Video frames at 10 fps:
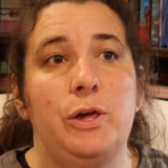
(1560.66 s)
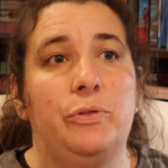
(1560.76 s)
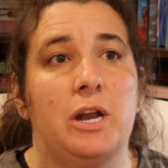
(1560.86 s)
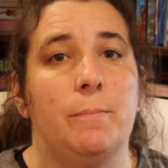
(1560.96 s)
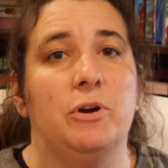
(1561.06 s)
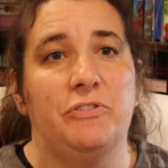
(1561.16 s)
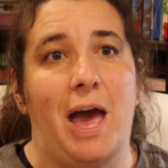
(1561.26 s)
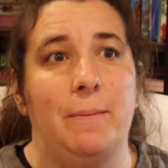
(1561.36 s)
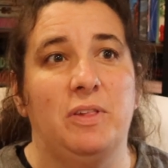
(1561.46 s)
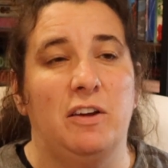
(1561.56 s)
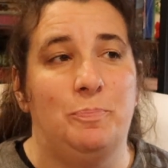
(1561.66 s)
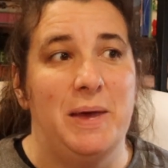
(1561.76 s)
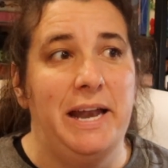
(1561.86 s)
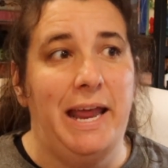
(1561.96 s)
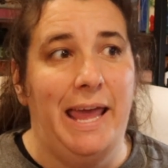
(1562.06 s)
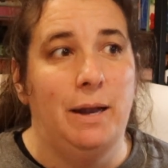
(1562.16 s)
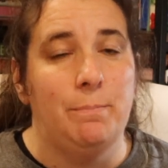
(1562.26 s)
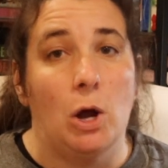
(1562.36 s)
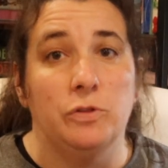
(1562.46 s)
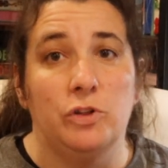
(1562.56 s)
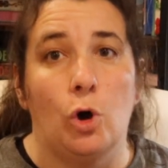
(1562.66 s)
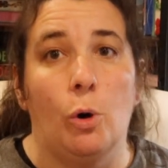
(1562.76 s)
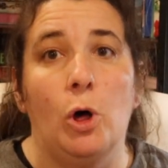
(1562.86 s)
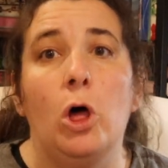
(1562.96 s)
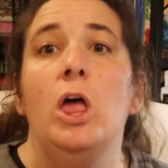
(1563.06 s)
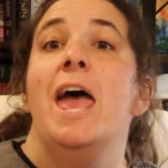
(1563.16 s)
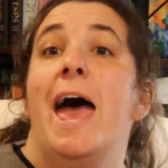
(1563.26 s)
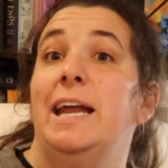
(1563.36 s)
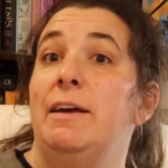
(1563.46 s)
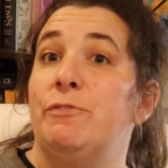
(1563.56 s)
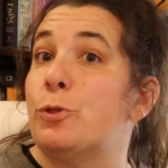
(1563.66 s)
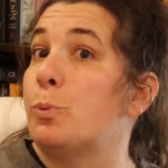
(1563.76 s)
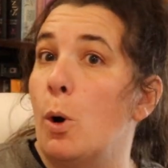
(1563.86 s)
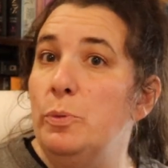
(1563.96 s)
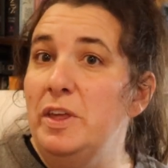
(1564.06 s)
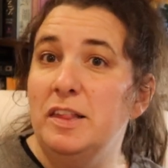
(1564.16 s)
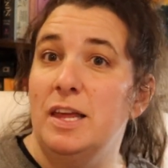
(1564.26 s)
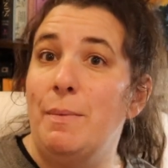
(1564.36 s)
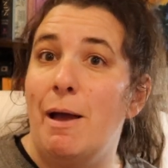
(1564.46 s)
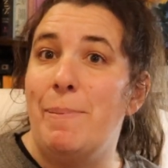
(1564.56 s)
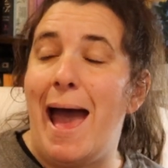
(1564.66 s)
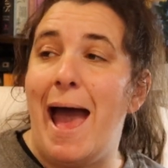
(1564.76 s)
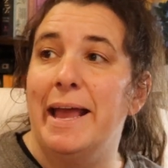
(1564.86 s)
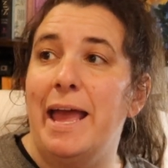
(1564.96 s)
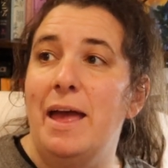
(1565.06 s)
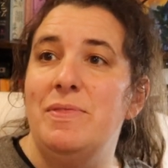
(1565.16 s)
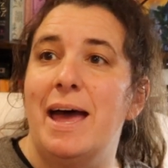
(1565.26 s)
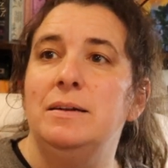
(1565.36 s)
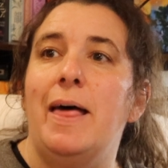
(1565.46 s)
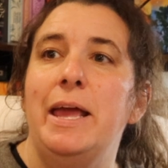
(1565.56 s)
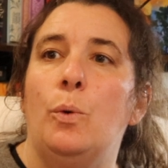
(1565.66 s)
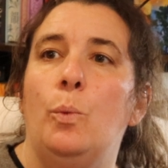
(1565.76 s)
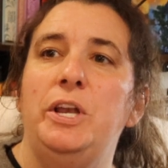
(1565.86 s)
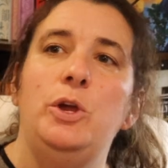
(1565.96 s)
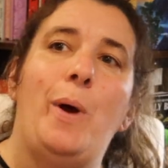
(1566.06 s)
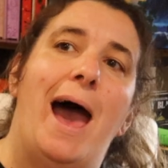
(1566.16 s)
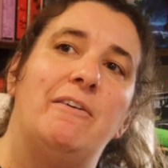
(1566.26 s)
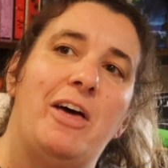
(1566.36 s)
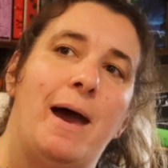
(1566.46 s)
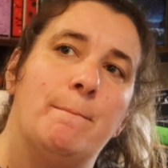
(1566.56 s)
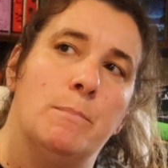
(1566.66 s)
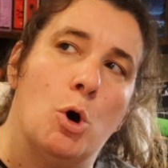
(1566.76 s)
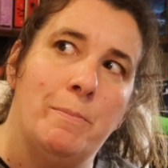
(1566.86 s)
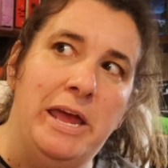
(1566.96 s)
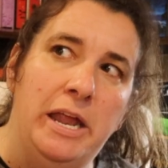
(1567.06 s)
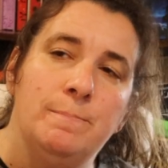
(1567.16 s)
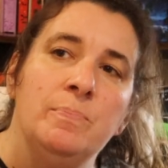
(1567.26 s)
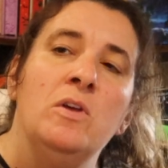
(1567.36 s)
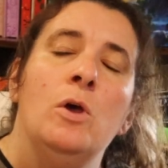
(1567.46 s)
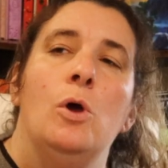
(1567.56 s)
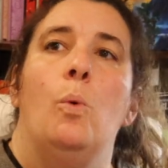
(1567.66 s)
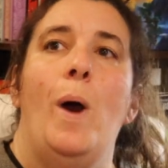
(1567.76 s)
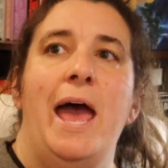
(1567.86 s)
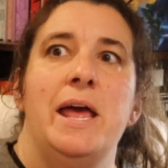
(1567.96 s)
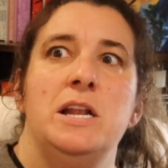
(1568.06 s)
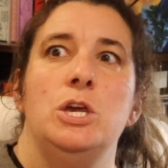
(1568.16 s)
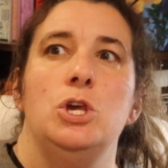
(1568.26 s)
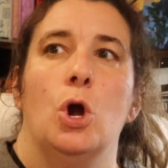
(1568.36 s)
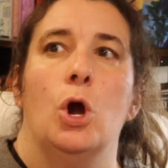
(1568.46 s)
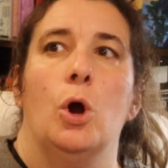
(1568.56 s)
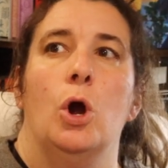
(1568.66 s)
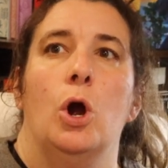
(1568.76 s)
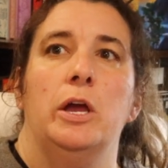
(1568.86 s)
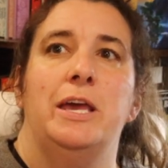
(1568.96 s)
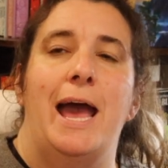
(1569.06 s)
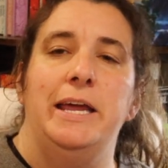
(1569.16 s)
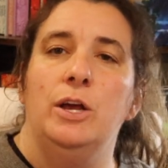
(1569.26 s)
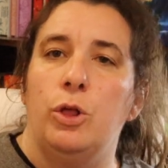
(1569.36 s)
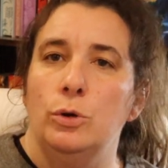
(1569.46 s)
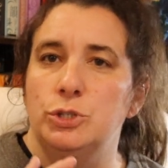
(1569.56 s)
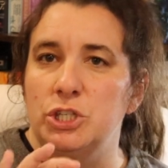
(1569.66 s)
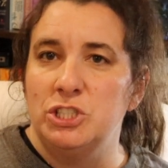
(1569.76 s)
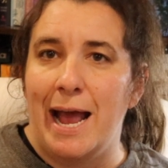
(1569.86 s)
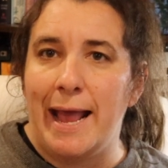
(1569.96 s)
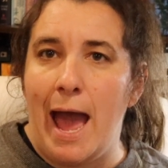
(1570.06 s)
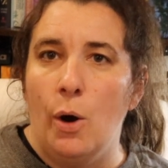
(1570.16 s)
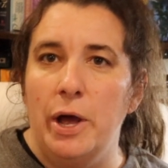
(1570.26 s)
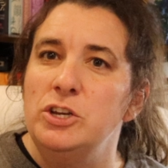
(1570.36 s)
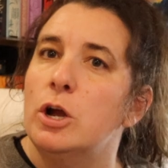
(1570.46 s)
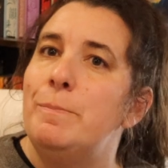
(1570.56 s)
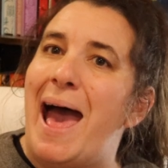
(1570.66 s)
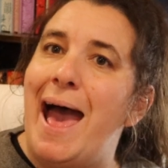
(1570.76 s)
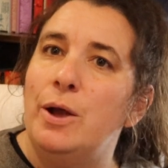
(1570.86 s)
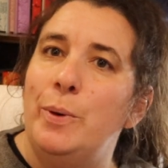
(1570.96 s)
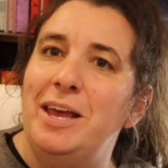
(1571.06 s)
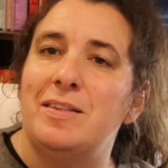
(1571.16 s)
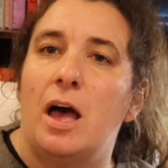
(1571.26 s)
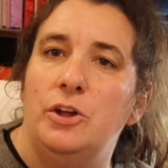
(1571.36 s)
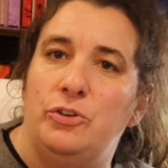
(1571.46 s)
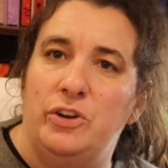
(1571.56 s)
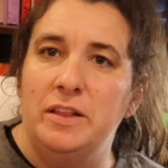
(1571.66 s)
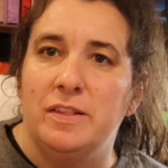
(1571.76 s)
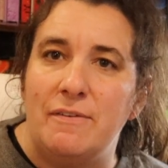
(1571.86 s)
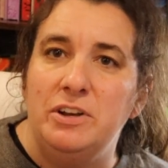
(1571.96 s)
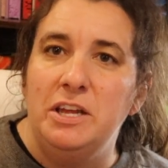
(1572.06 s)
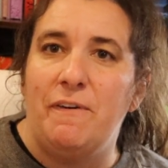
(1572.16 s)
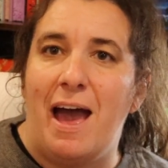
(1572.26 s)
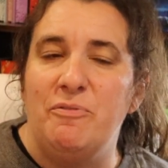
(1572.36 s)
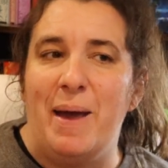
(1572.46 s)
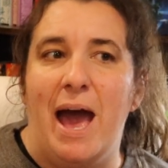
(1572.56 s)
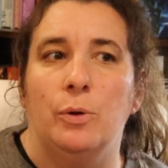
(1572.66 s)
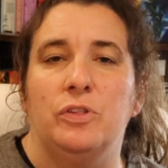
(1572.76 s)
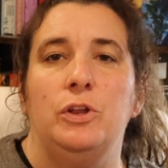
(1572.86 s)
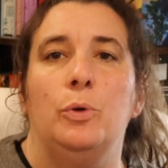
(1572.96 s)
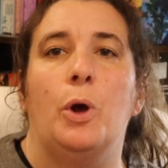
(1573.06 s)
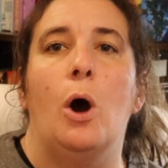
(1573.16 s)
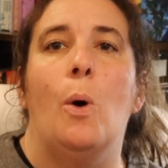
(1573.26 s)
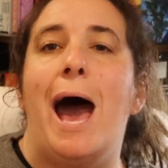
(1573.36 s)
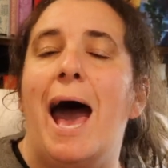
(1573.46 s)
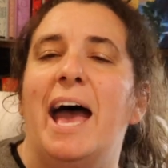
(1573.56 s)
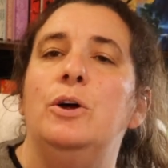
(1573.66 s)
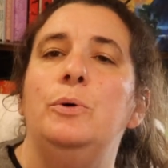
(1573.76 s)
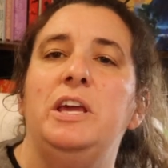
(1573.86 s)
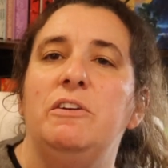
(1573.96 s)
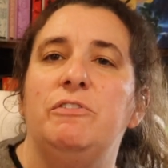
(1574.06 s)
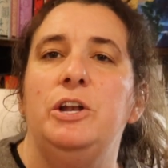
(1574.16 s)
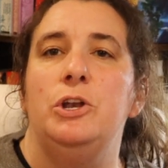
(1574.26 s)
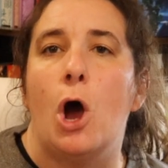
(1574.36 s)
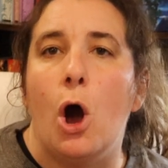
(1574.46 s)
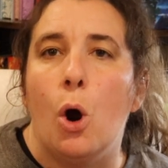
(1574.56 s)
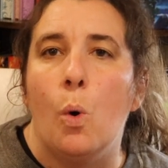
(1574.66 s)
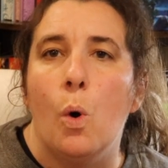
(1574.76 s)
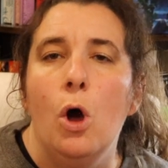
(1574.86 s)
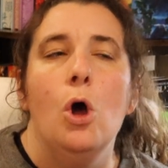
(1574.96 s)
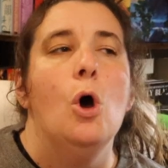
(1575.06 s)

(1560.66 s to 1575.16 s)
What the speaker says: you the number of times I've been in Barnes & Noble and I've thrown this in my bag, and then like when you have that moment when you're getting close to checkout and your bag weighs 175 pounds and you go, I don't even know